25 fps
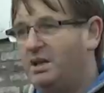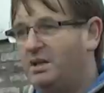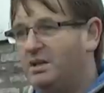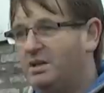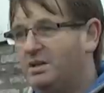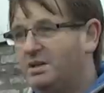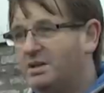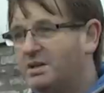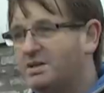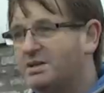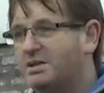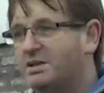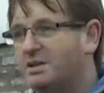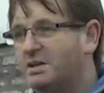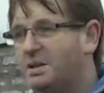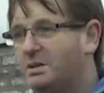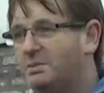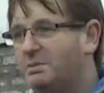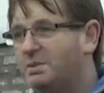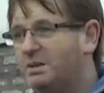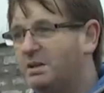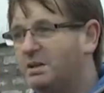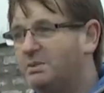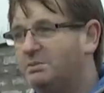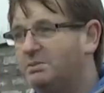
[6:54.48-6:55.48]
there is a
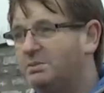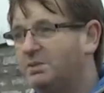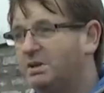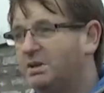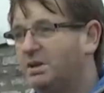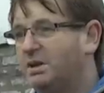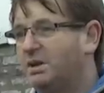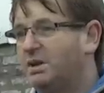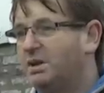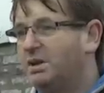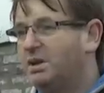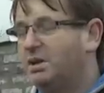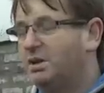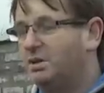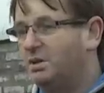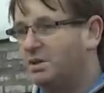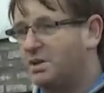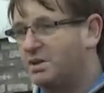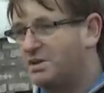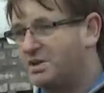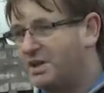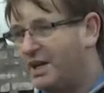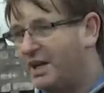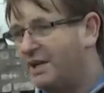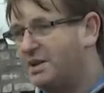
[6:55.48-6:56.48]
number of them who
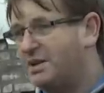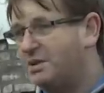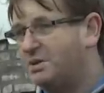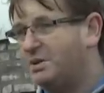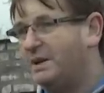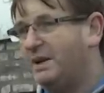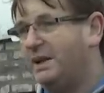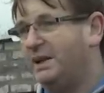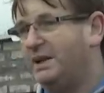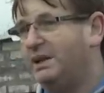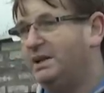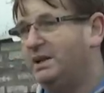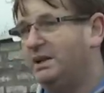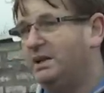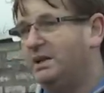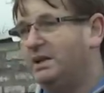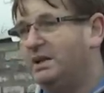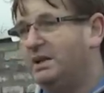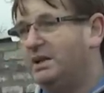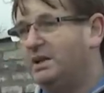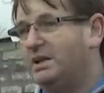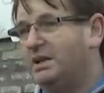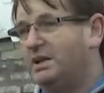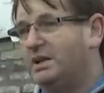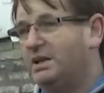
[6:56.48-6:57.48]
are genuine.
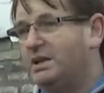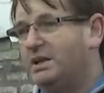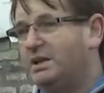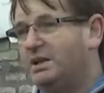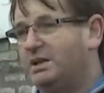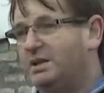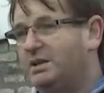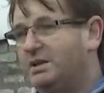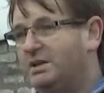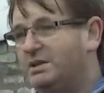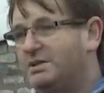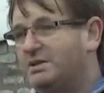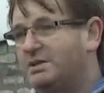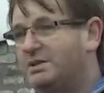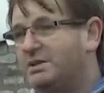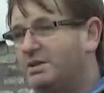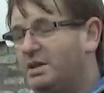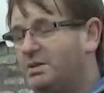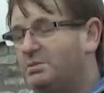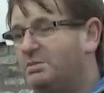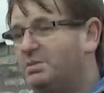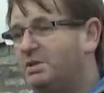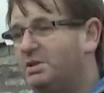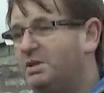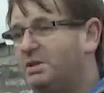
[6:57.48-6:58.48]
There is a
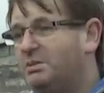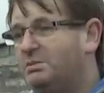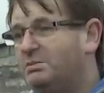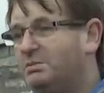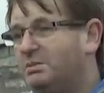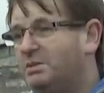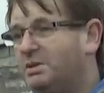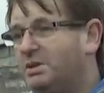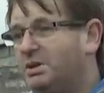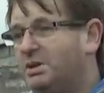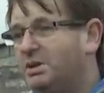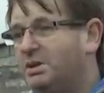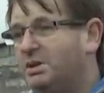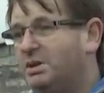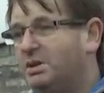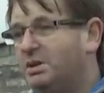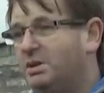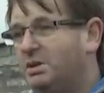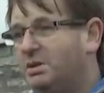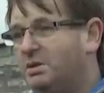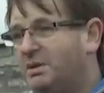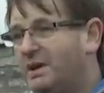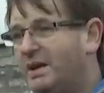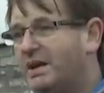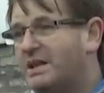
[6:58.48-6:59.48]
number of them
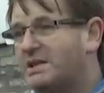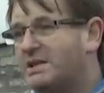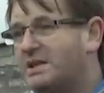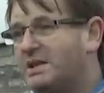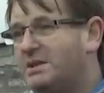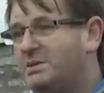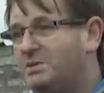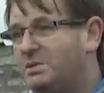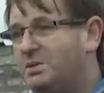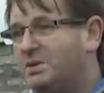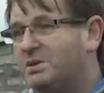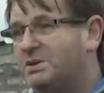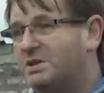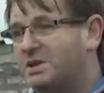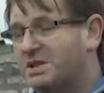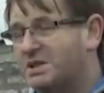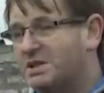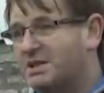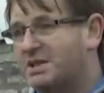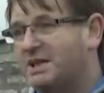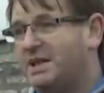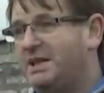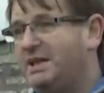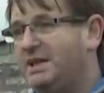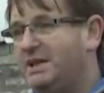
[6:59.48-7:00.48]
who actually want to
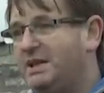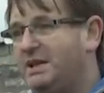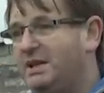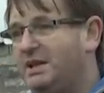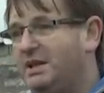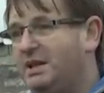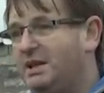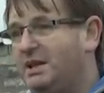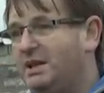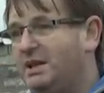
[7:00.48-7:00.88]
see